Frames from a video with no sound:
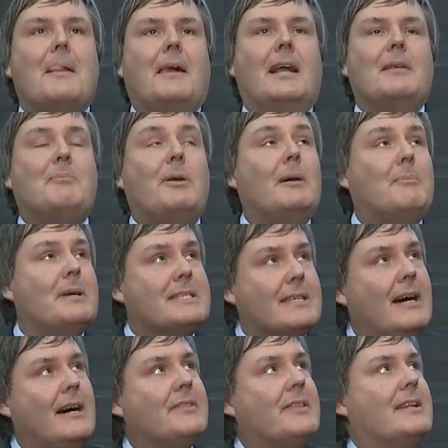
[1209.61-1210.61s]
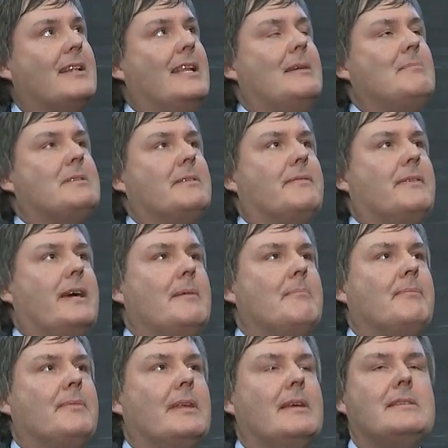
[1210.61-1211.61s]
And Popper's other claim to
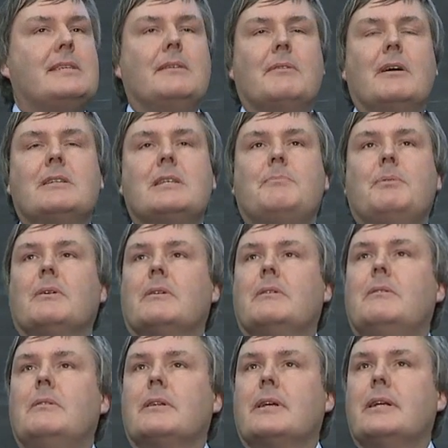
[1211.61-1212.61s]
fame is he wrote a book called